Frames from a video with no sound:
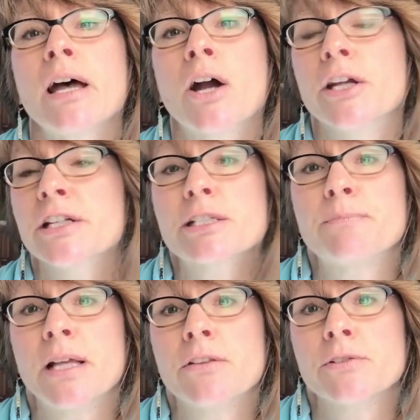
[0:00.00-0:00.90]
Are you going to
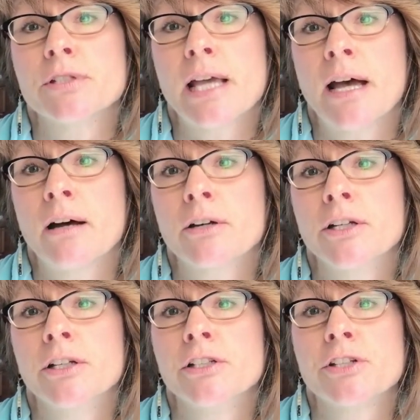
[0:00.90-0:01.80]
spell those out? Are
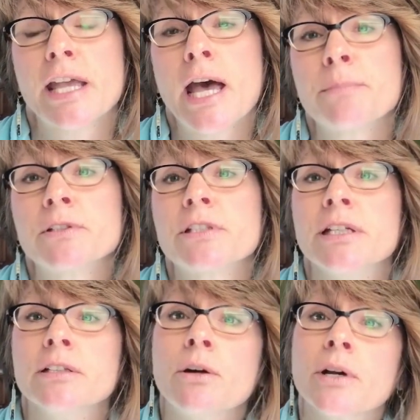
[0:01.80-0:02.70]
you going to use a capital
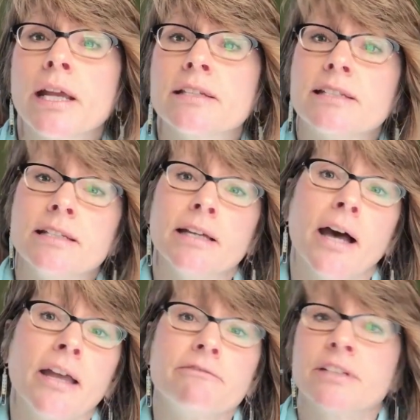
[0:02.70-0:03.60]
T, a lowercase t, a
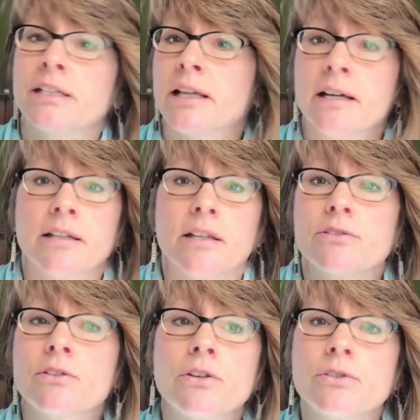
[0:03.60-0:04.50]
hyphen,
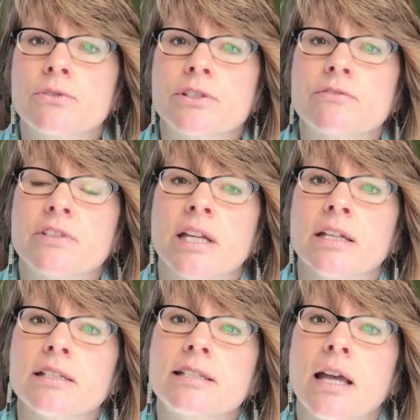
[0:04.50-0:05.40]
those sorts of
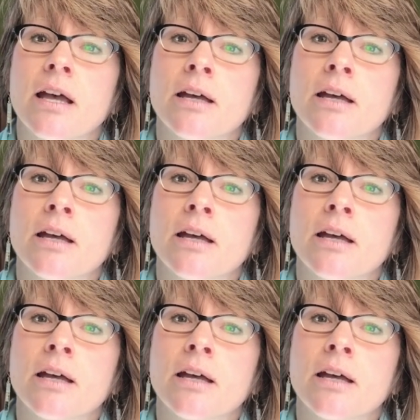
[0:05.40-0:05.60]
things?